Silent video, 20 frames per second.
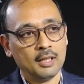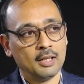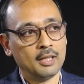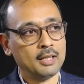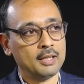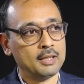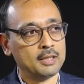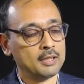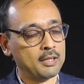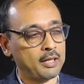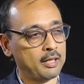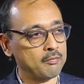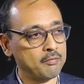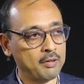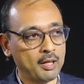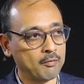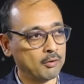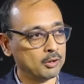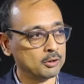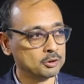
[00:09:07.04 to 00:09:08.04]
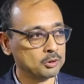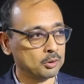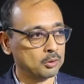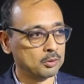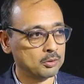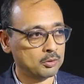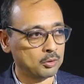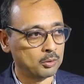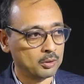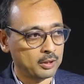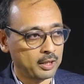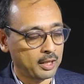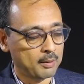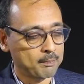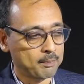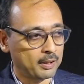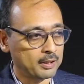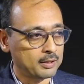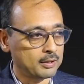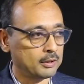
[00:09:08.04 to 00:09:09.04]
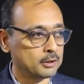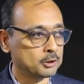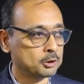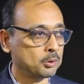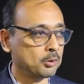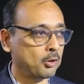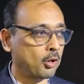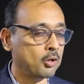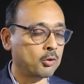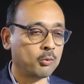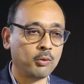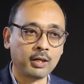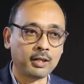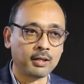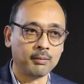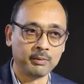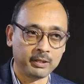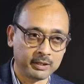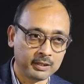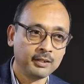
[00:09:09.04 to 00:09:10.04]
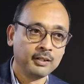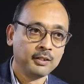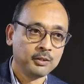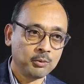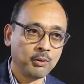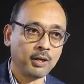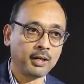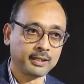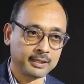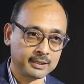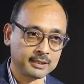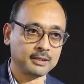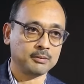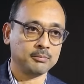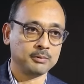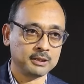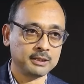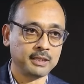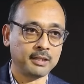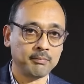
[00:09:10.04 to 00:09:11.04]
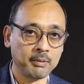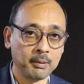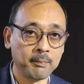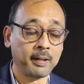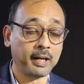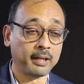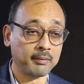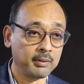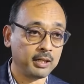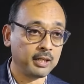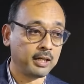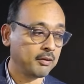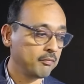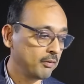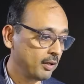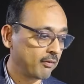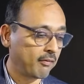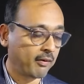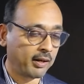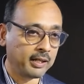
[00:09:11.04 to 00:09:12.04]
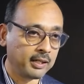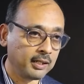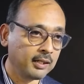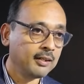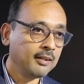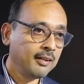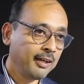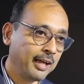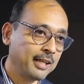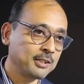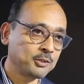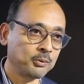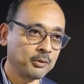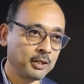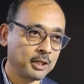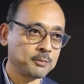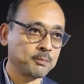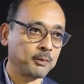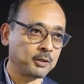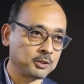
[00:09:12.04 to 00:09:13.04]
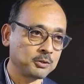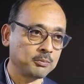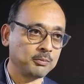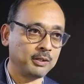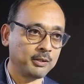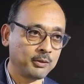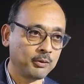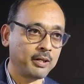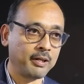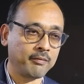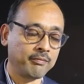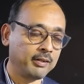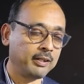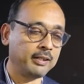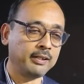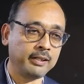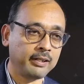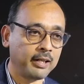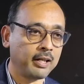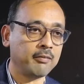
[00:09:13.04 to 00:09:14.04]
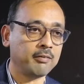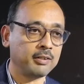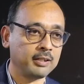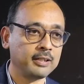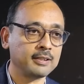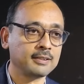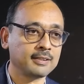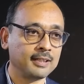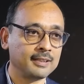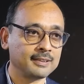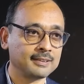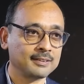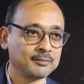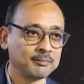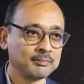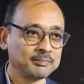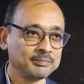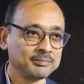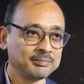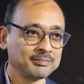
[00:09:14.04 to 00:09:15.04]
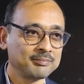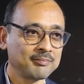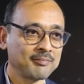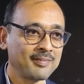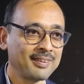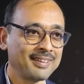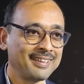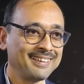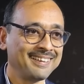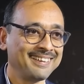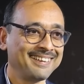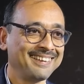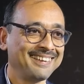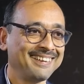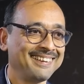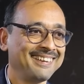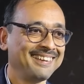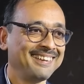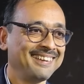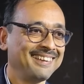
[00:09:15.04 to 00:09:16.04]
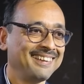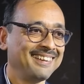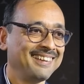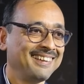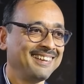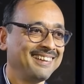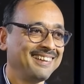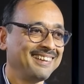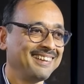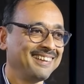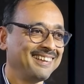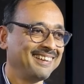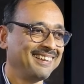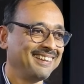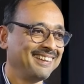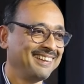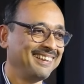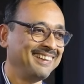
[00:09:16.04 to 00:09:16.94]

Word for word: and we have also told our partners to not overcommit to our customers and be pragmatic. We are trying as soon as possible to definitely deliver these cars. Right. Well, always a nice problem to have when